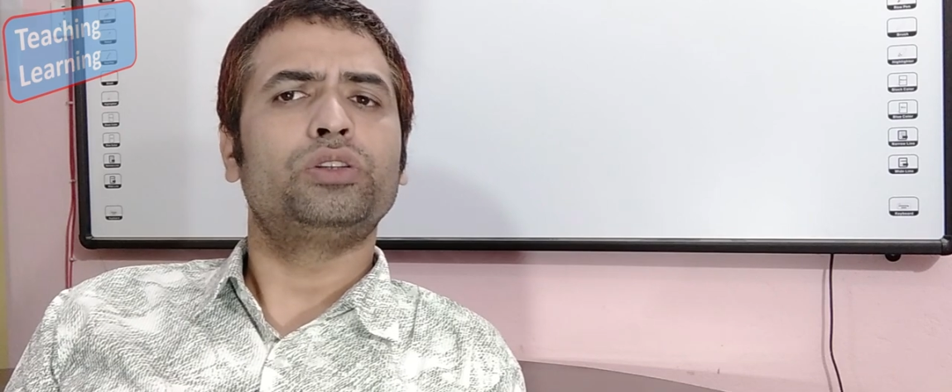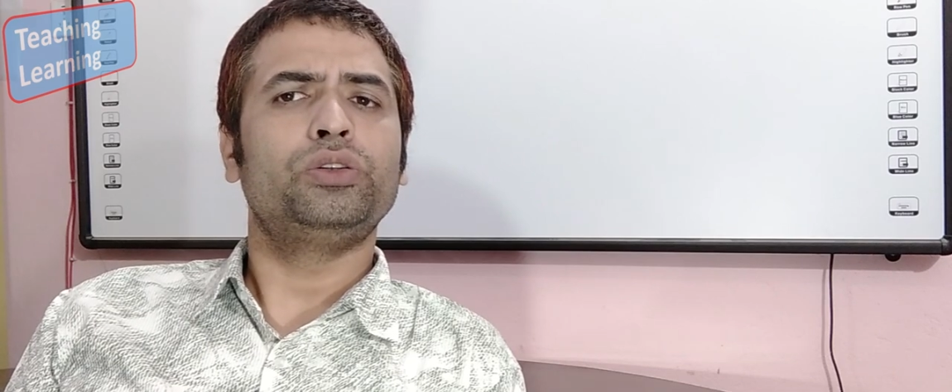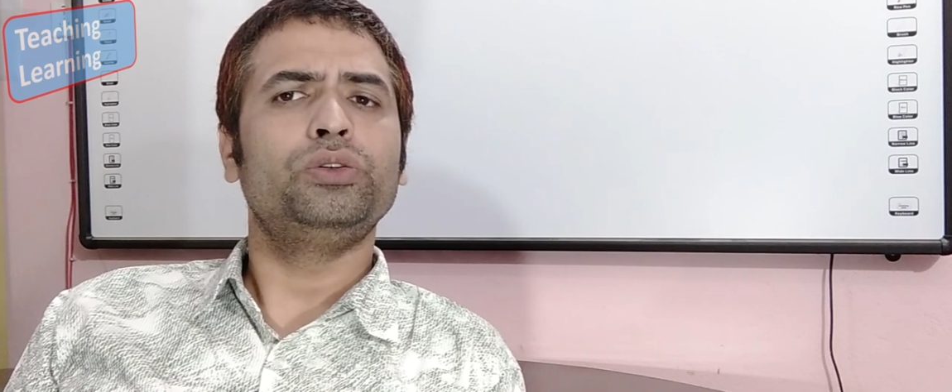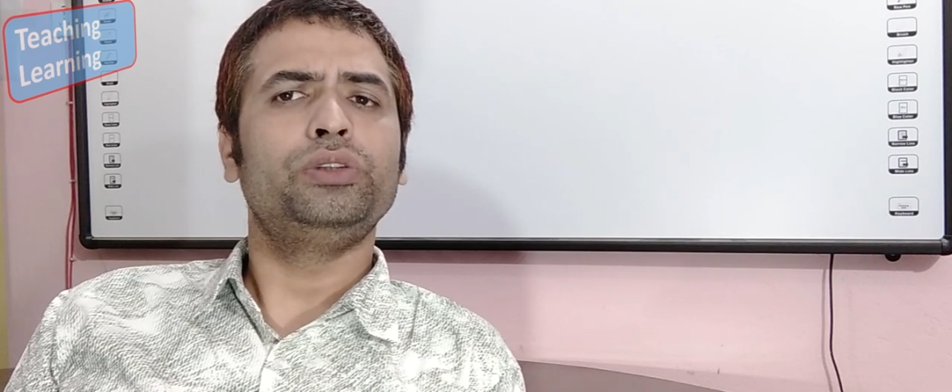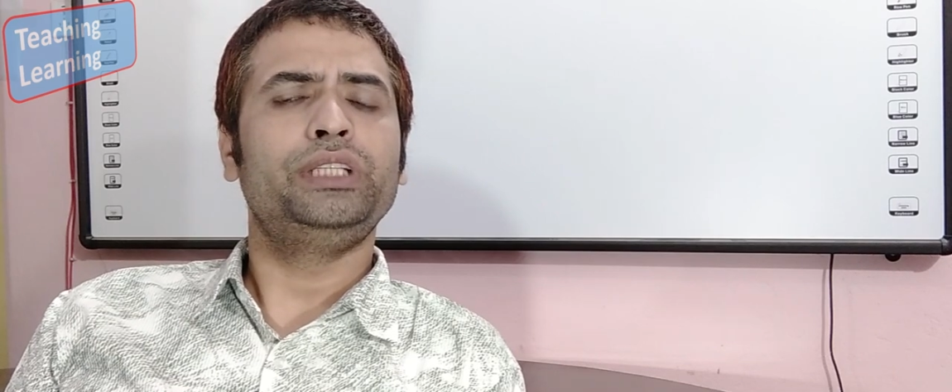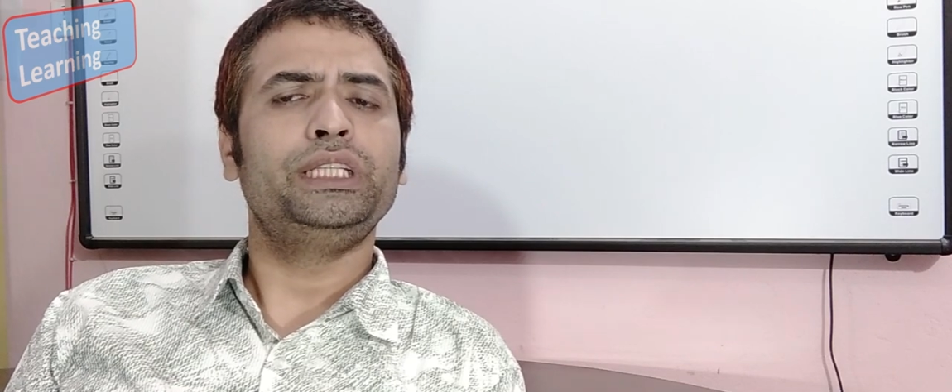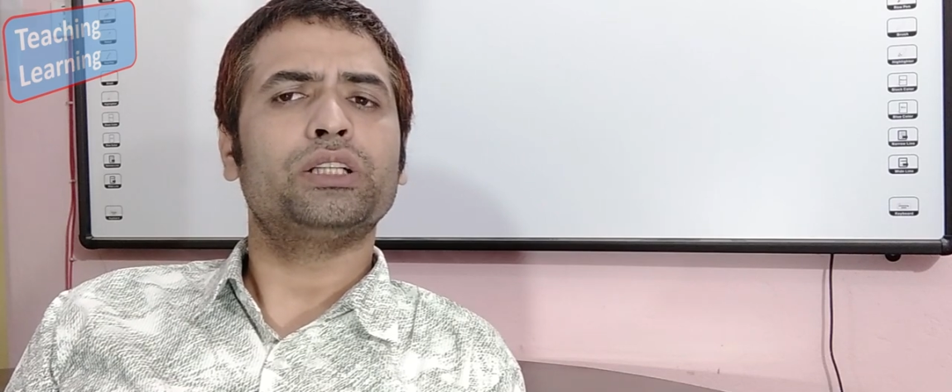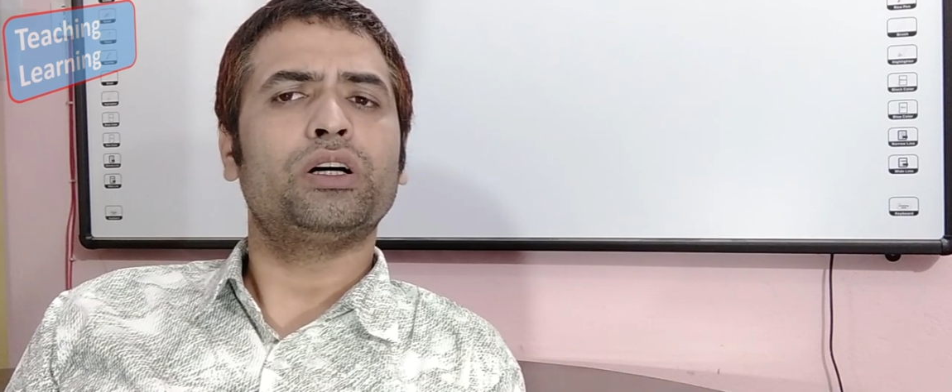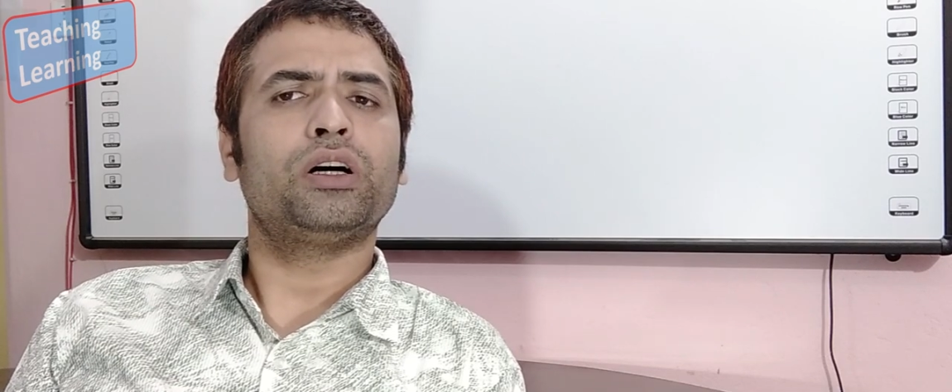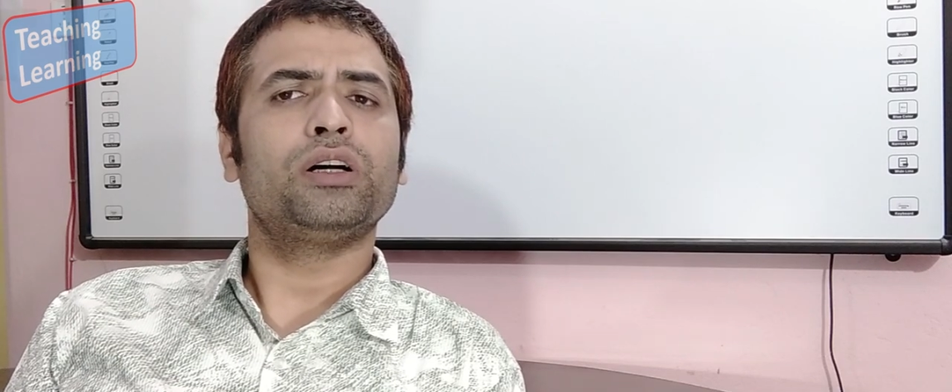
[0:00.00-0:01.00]
through
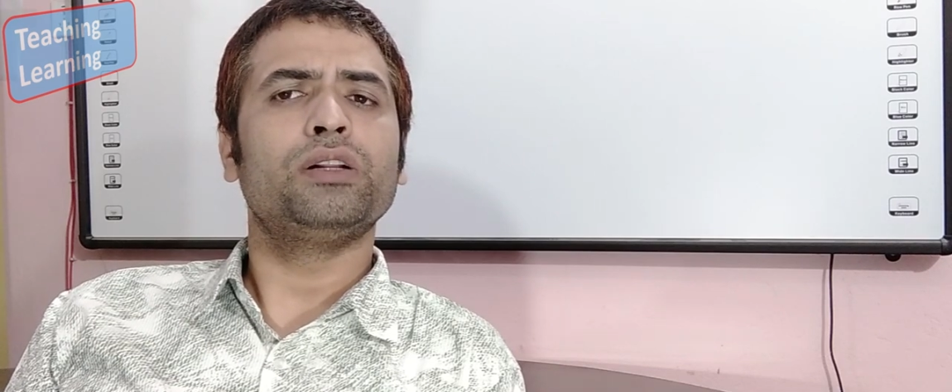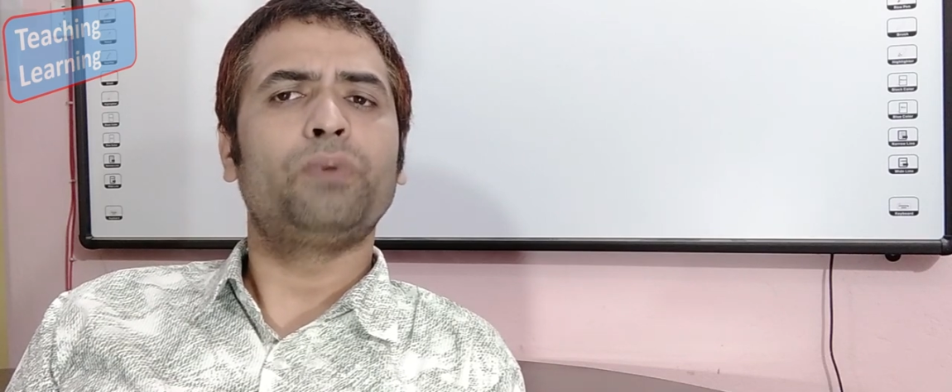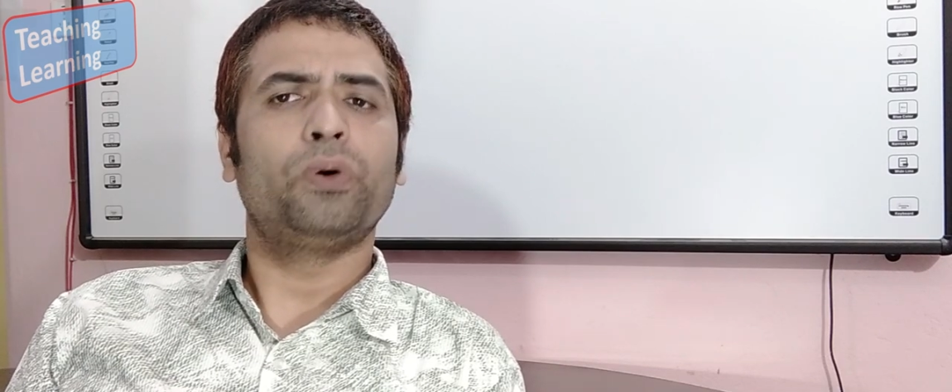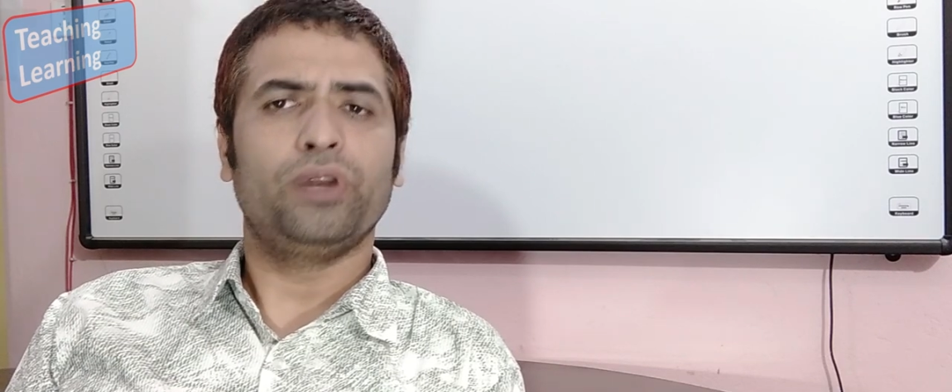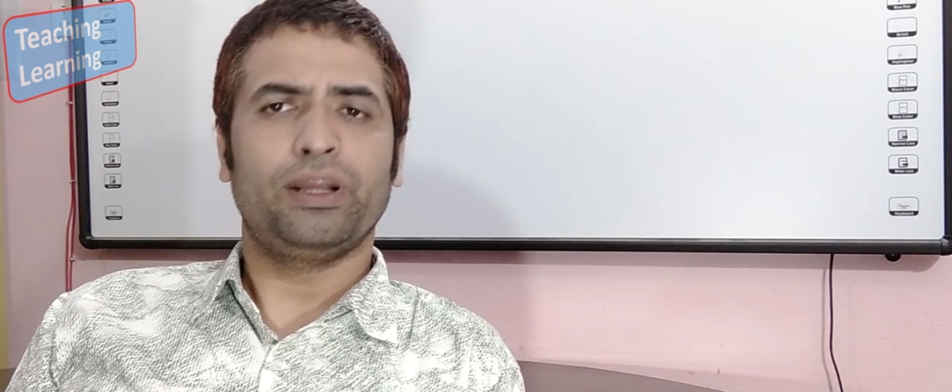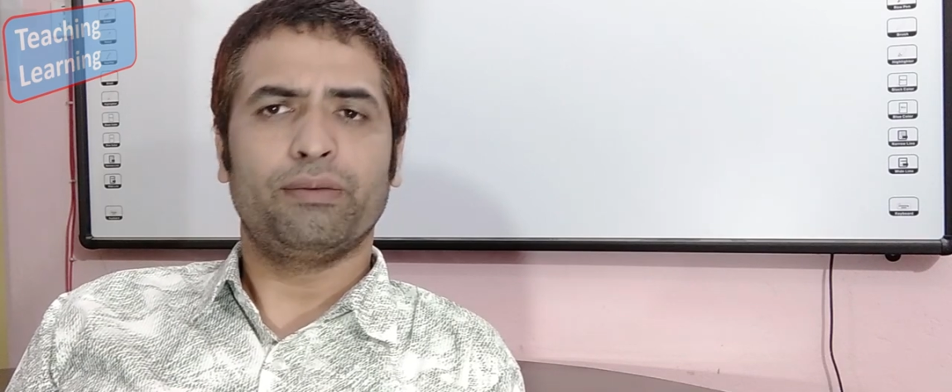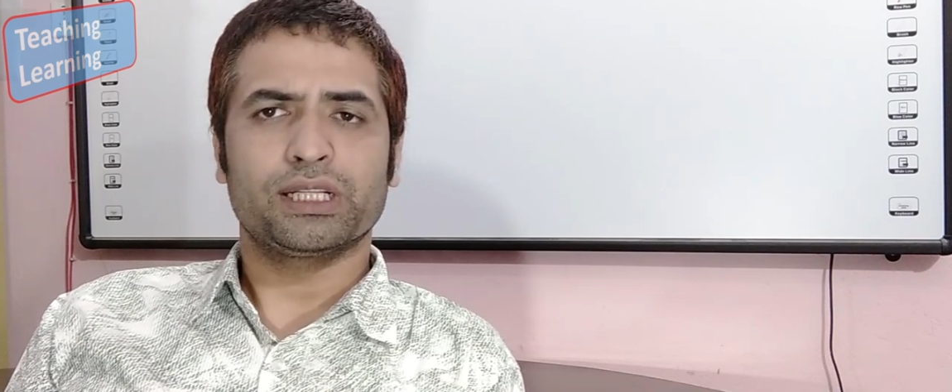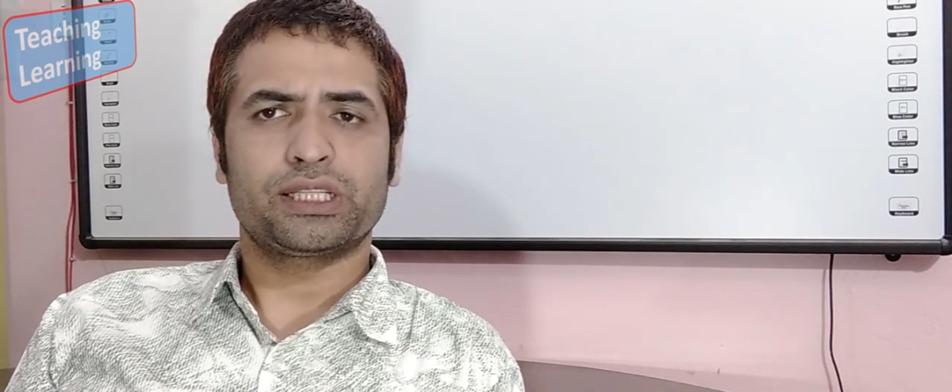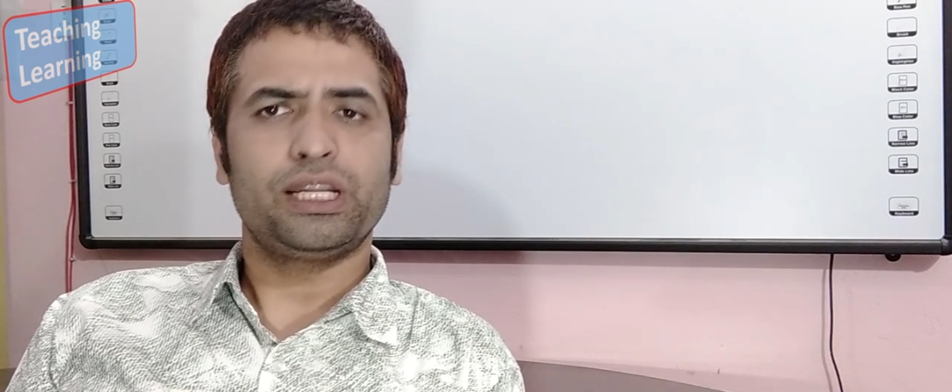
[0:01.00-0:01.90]
these all four levels.